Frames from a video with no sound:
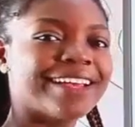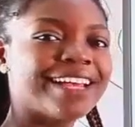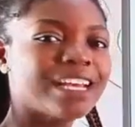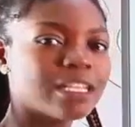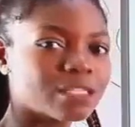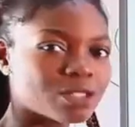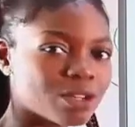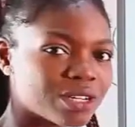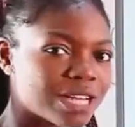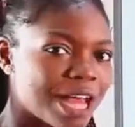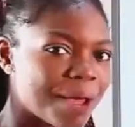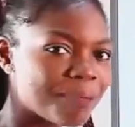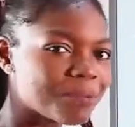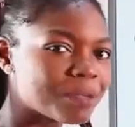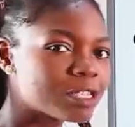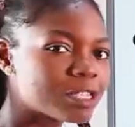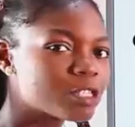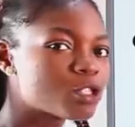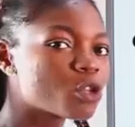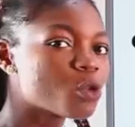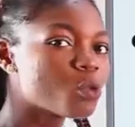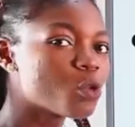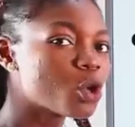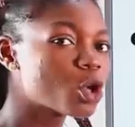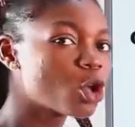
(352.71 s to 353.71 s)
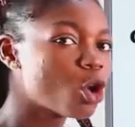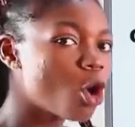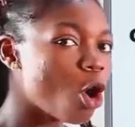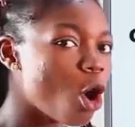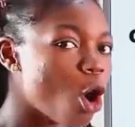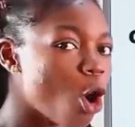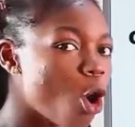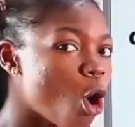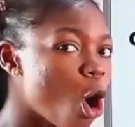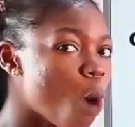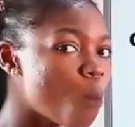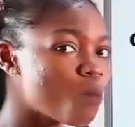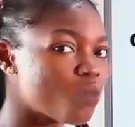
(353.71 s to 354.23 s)
So that means you will go
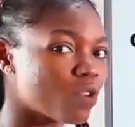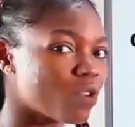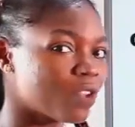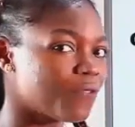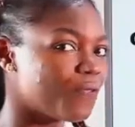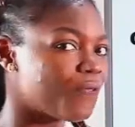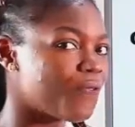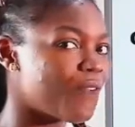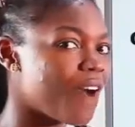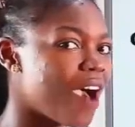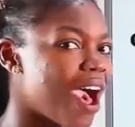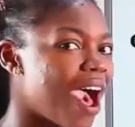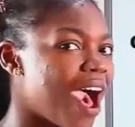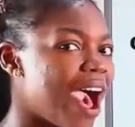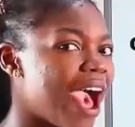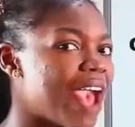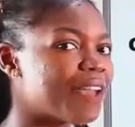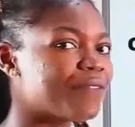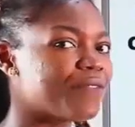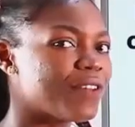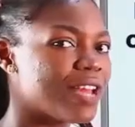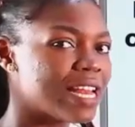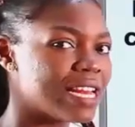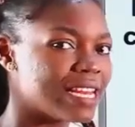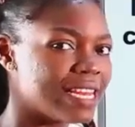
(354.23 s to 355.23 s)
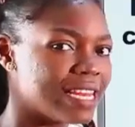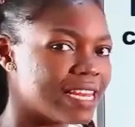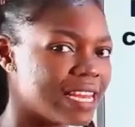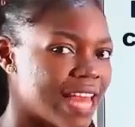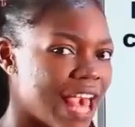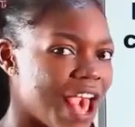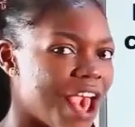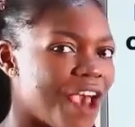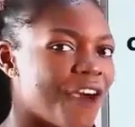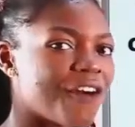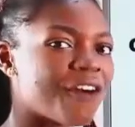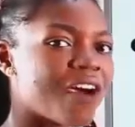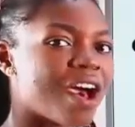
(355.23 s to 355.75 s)
home with 5
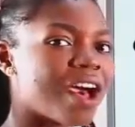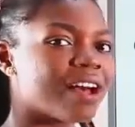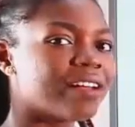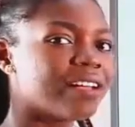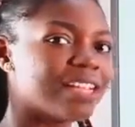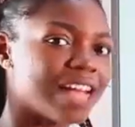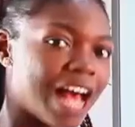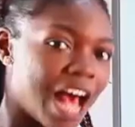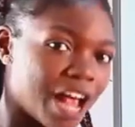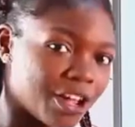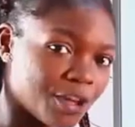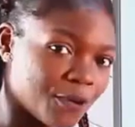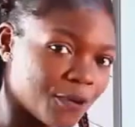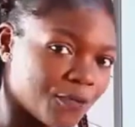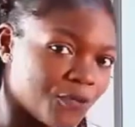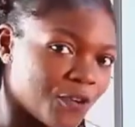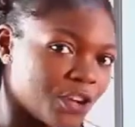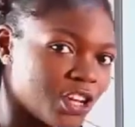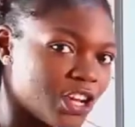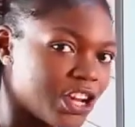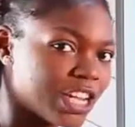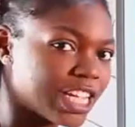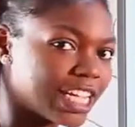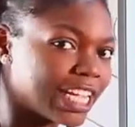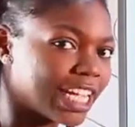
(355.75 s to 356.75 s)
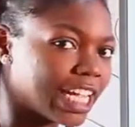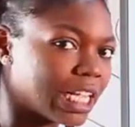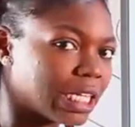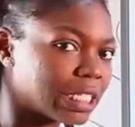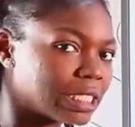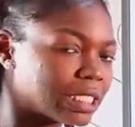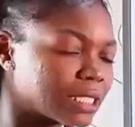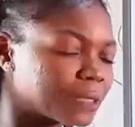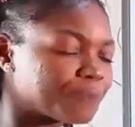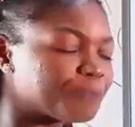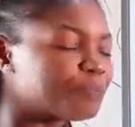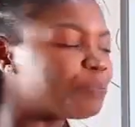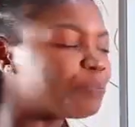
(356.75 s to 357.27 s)
naira. Are you following,
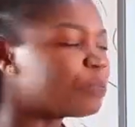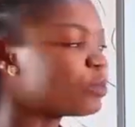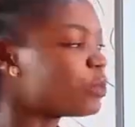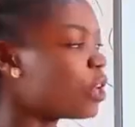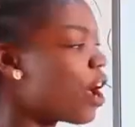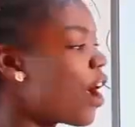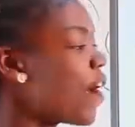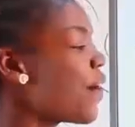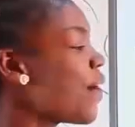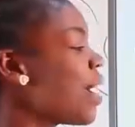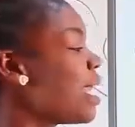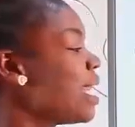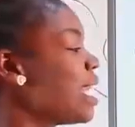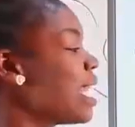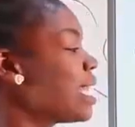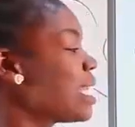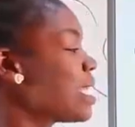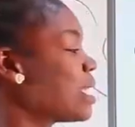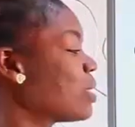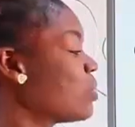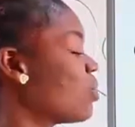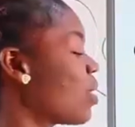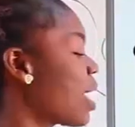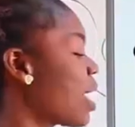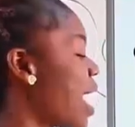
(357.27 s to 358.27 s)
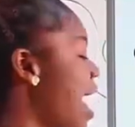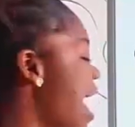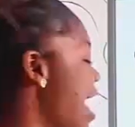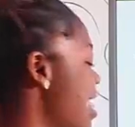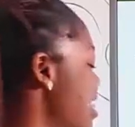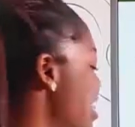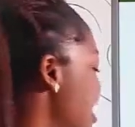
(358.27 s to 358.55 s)
kids? All right, let us look at